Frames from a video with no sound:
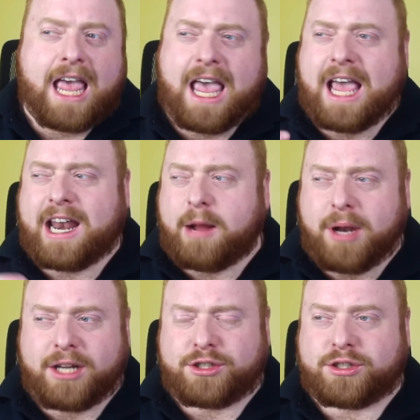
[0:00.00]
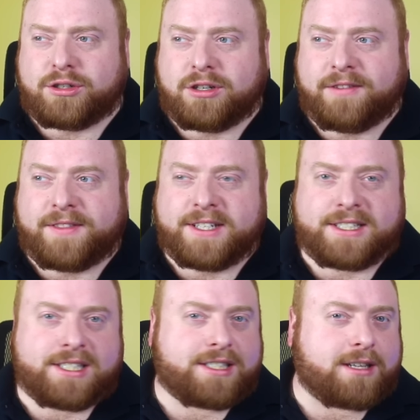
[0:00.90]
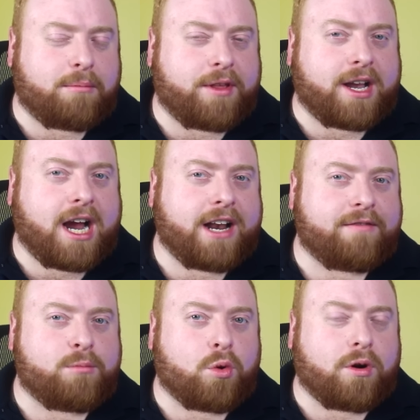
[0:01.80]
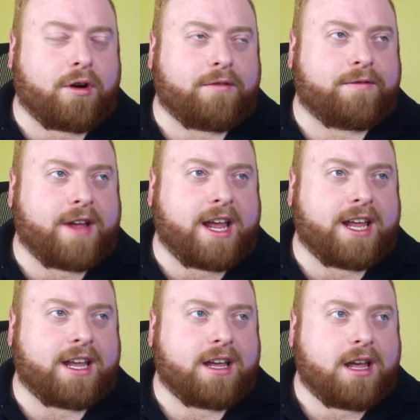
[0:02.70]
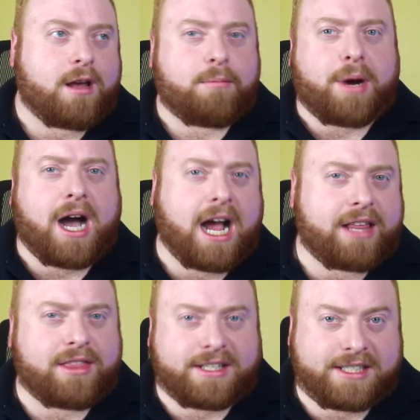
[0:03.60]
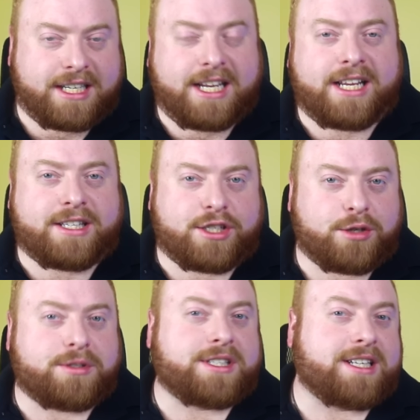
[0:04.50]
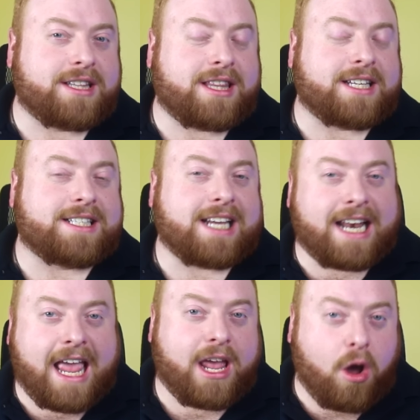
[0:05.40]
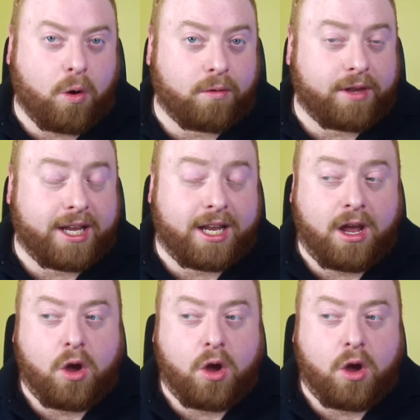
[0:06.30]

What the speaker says: And I'm not sure if this is something kind of more of a behind the scenes using the DNA only,